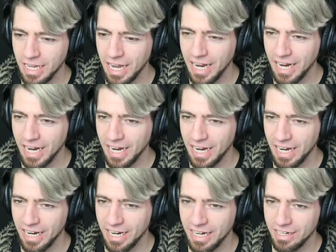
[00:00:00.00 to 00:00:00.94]

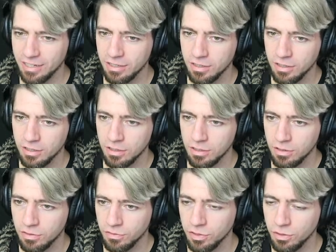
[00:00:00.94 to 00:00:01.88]
Yay!
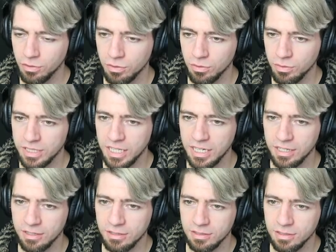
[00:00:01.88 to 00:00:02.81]
Phew, we did
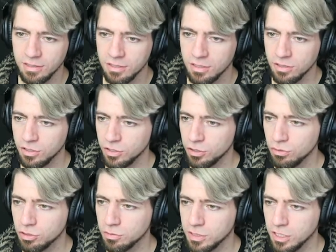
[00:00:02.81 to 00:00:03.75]
it. The
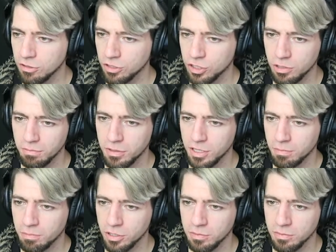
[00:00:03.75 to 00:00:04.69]
huge materia should be at
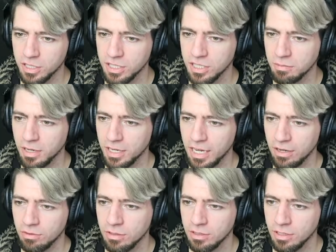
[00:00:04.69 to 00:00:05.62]
the bottom of the sea by
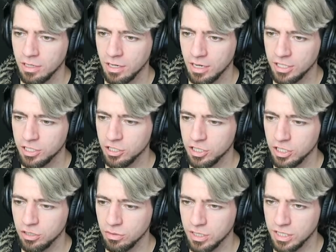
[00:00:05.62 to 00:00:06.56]
now. Let's
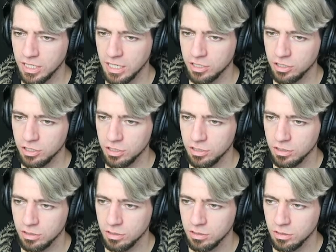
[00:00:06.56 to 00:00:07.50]
continue the search.
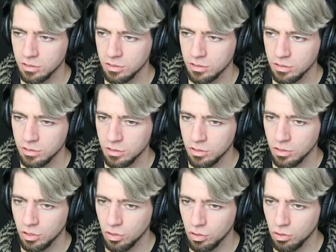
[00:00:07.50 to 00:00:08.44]

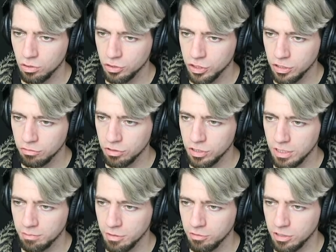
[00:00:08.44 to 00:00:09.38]
All Shinra
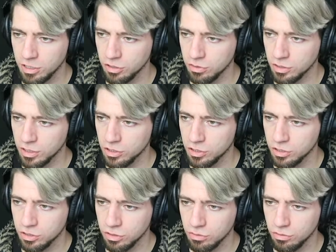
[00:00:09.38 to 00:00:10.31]
submarine
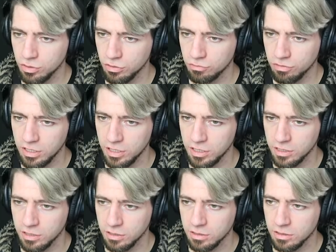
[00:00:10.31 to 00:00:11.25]
units, do you
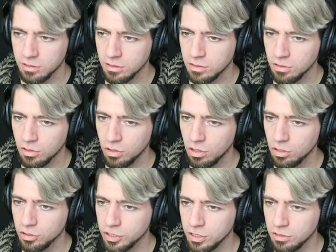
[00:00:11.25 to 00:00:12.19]
read?
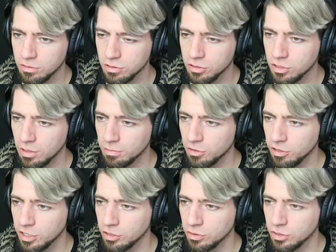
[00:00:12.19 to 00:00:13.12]
All Shinra
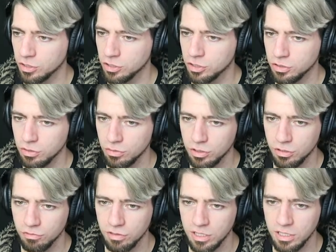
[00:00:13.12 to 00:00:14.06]
submarine units, do
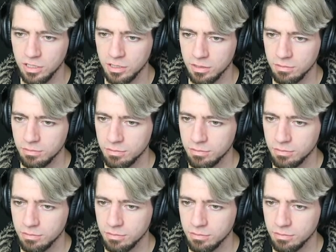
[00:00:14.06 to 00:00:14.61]
you read?